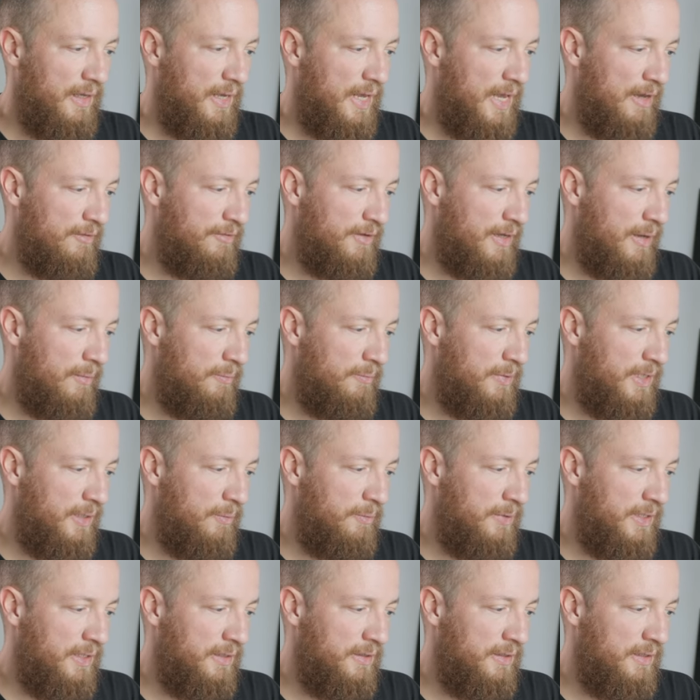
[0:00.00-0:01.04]
have
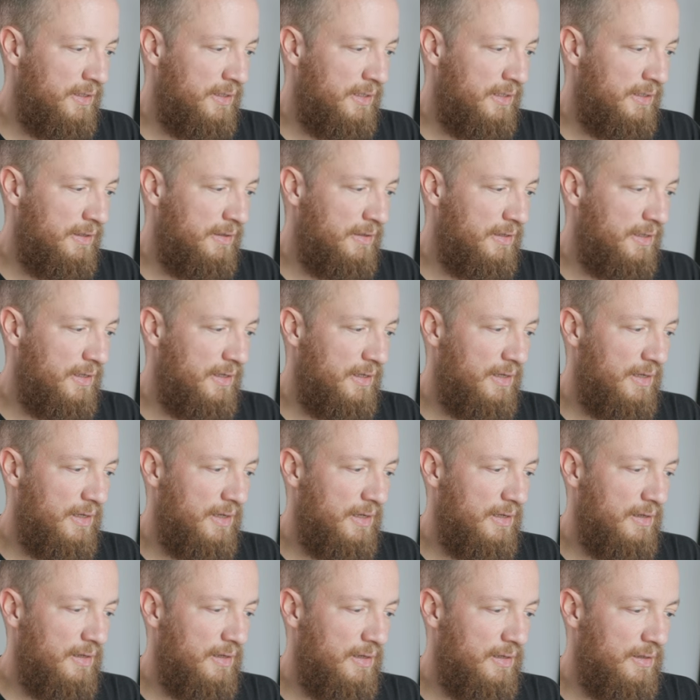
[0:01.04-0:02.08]
MPPT
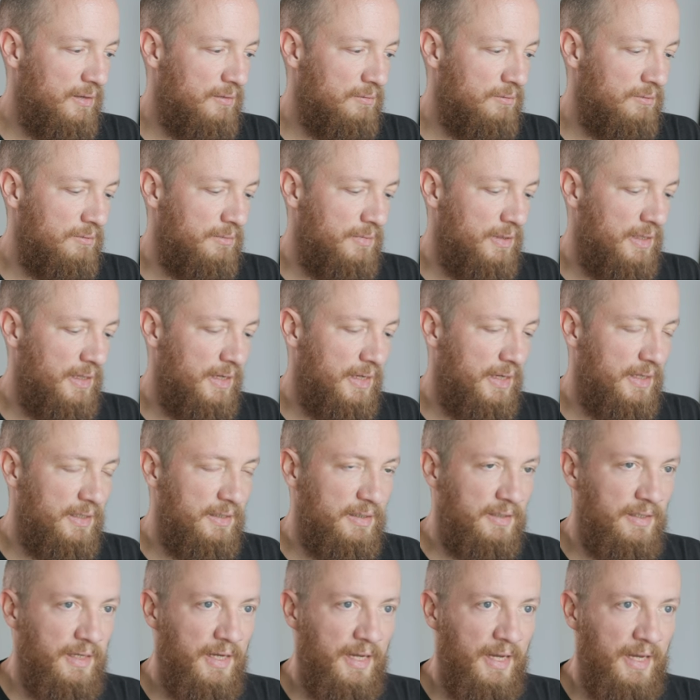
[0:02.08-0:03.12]
um,
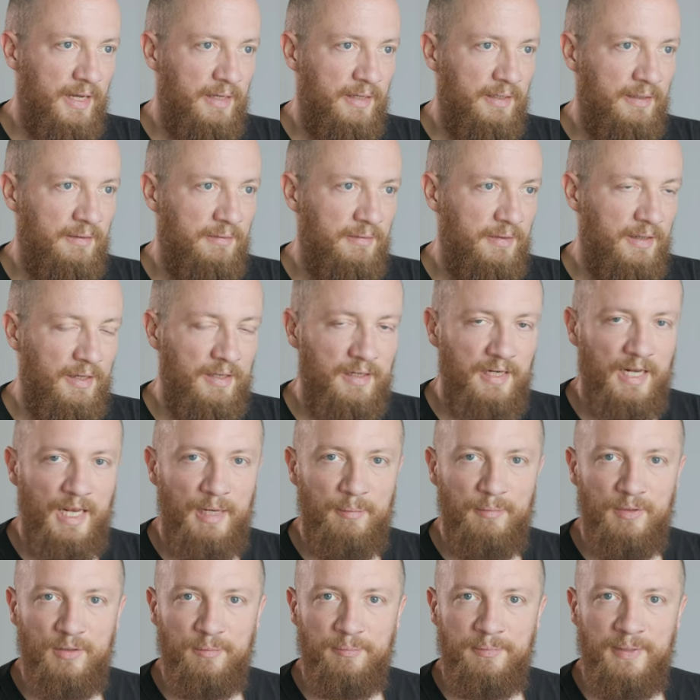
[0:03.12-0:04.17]
and a
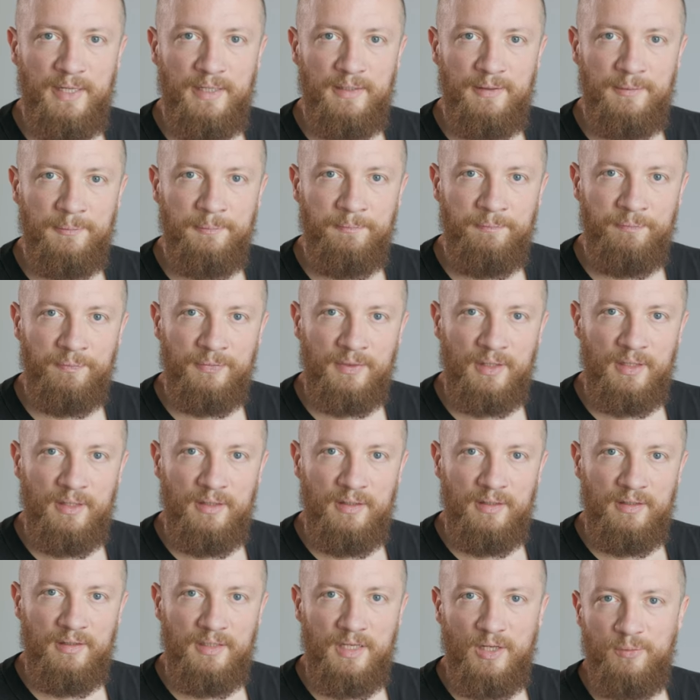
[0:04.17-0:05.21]
enable pin
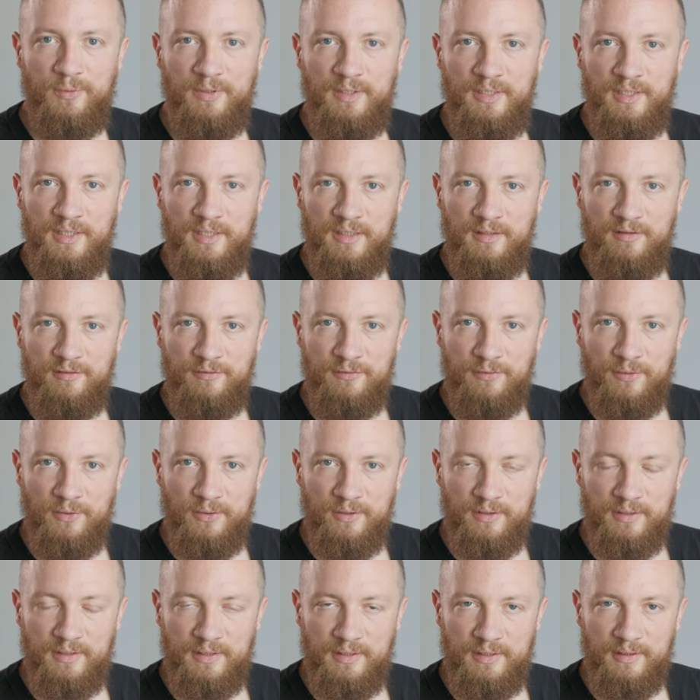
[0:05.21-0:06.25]
that we need
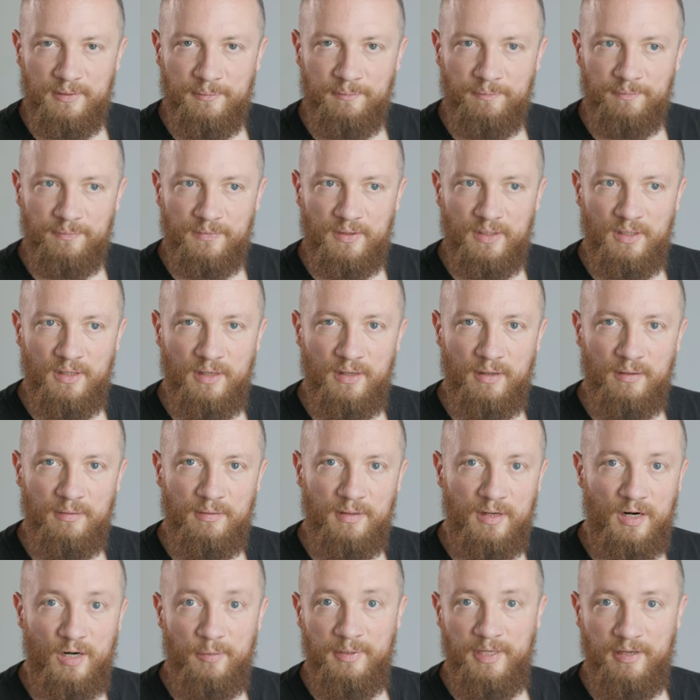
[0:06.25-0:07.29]
for the
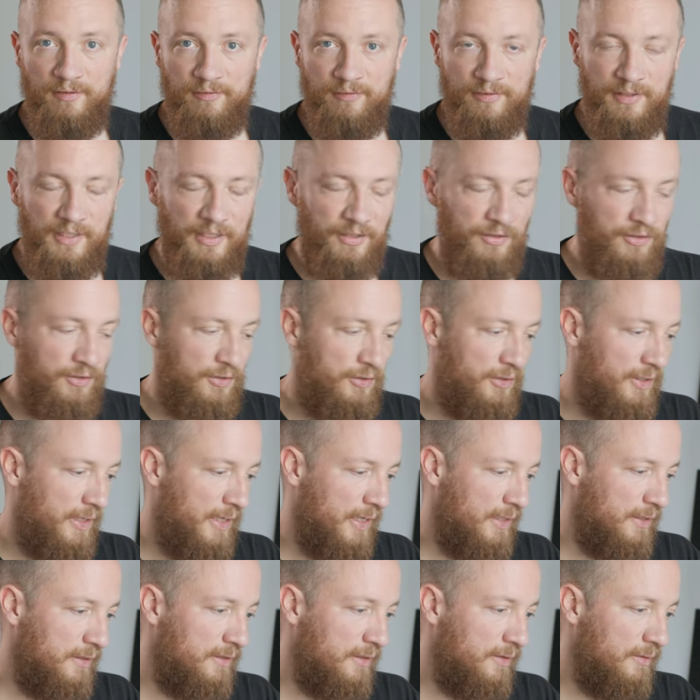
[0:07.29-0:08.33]
uh, RBF feature
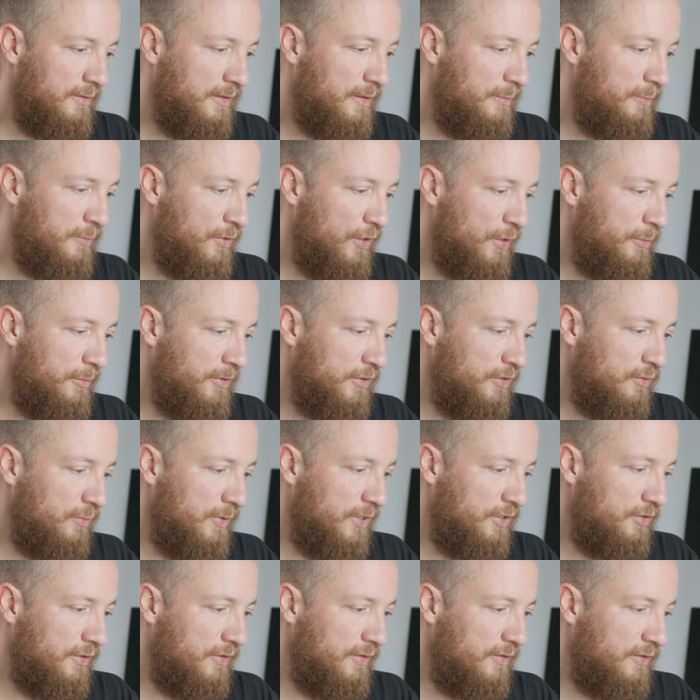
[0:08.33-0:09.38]
and the deployment
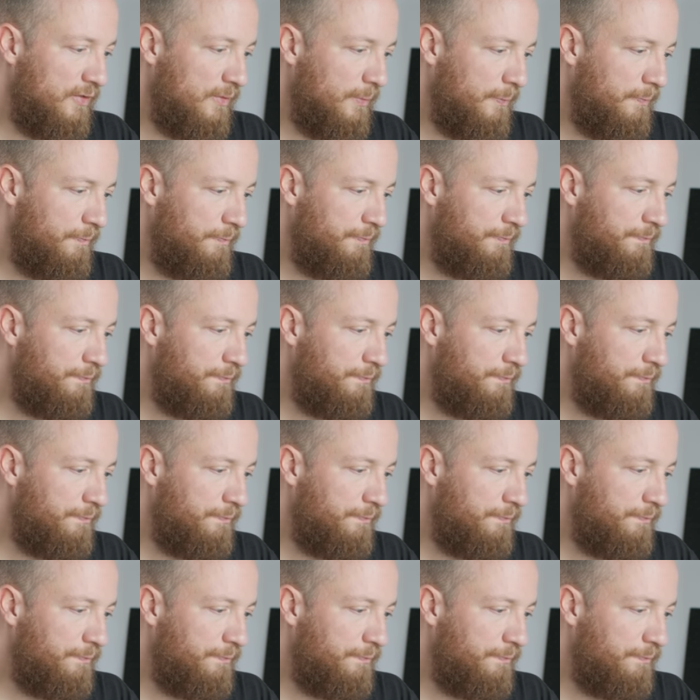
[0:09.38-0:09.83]
switches.